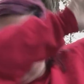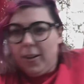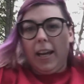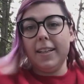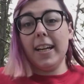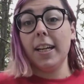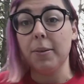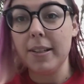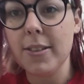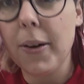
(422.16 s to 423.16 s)
Okay,
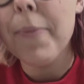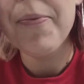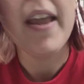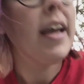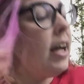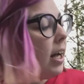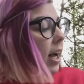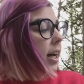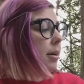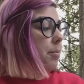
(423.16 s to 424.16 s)
anyway, sorry.
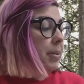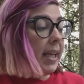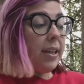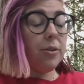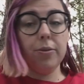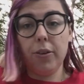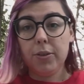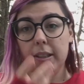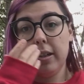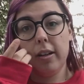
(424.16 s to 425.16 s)
But yeah, you
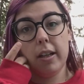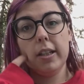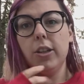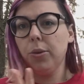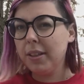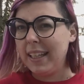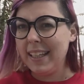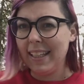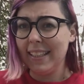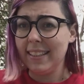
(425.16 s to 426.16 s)
voted on
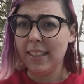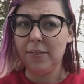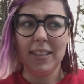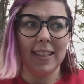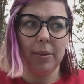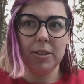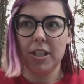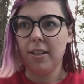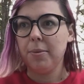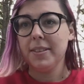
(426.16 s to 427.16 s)
ukulele instead of knitting, which
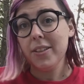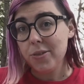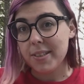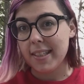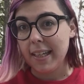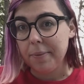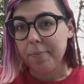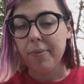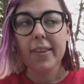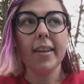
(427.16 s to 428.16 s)
I thought was
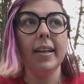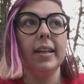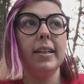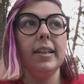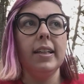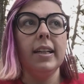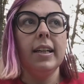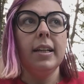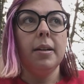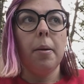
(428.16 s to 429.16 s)
interesting.
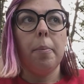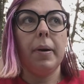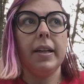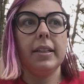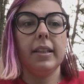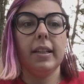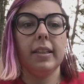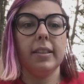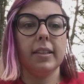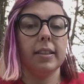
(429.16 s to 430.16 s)
But
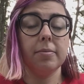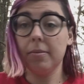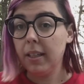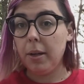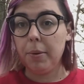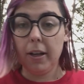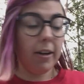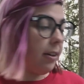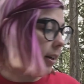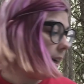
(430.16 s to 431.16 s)
here we are.